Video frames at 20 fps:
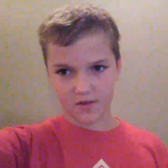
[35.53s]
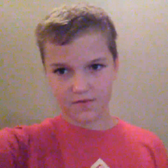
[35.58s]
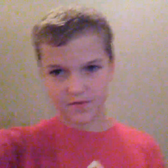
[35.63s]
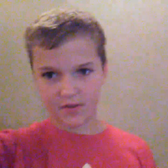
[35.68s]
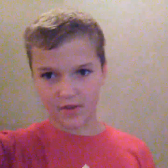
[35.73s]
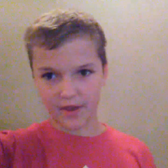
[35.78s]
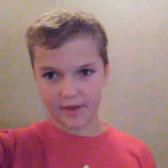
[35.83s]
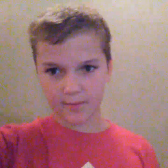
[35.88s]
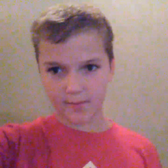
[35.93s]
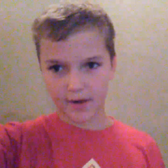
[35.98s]
if
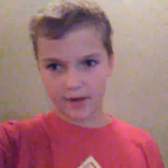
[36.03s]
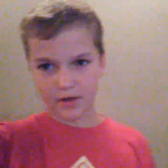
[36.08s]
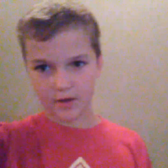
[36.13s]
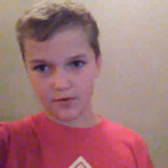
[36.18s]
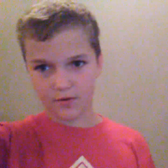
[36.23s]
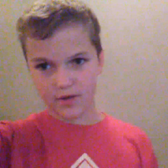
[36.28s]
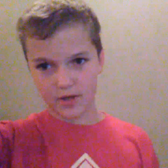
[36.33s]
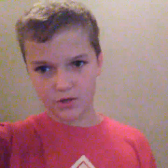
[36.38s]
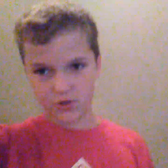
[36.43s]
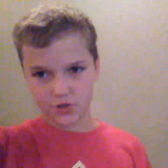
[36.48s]
you like my
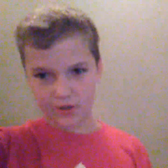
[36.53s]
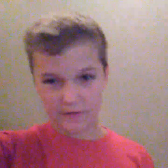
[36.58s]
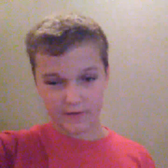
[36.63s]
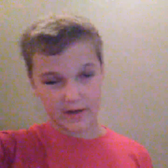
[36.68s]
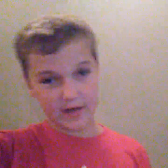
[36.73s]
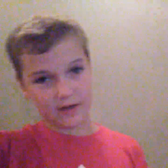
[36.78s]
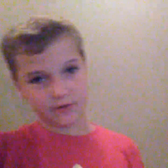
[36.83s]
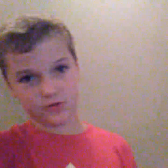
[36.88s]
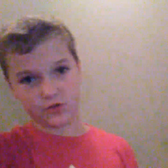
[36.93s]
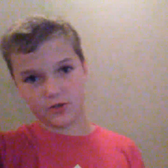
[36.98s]
new intro
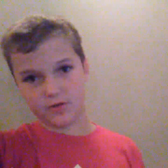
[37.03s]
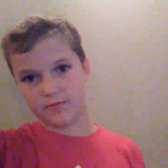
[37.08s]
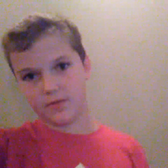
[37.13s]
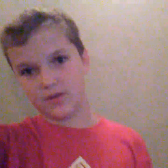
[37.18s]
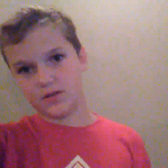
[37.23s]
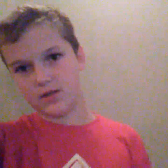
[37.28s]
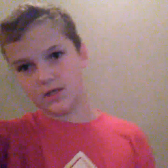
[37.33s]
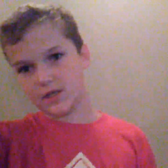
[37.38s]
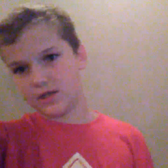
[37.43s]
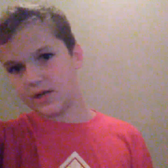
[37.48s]
and outro
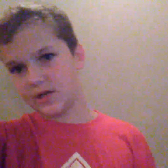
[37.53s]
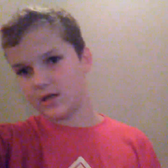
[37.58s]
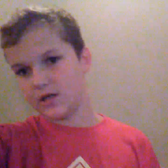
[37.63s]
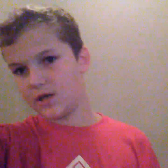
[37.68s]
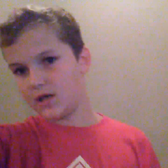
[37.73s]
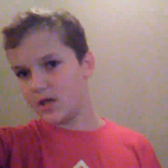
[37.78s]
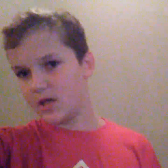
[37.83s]
music.